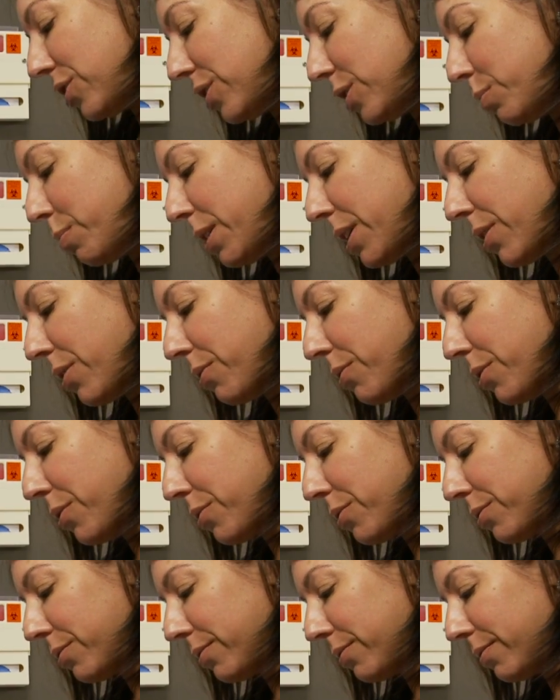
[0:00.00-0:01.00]
she's been
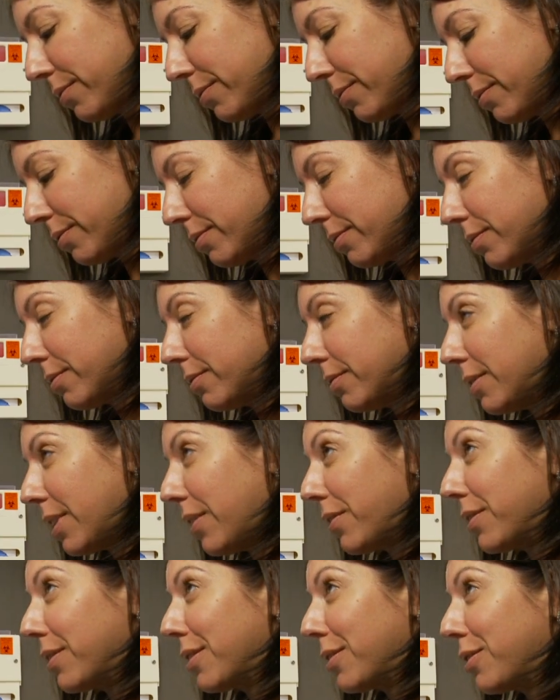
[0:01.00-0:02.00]
through,
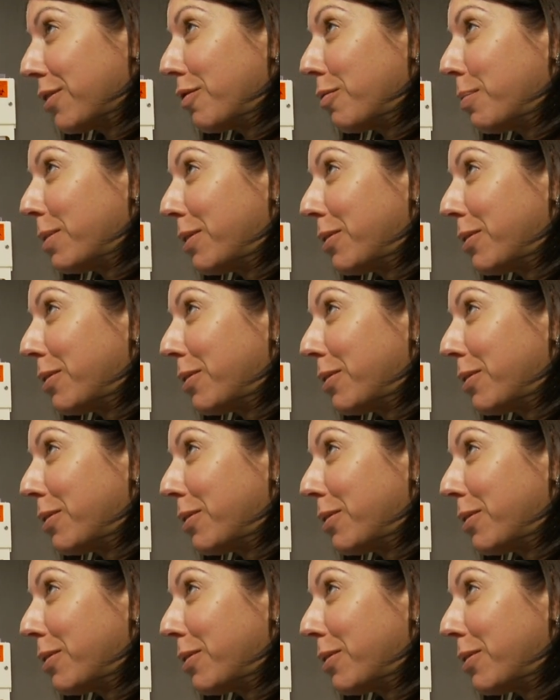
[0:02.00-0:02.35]
everything that you've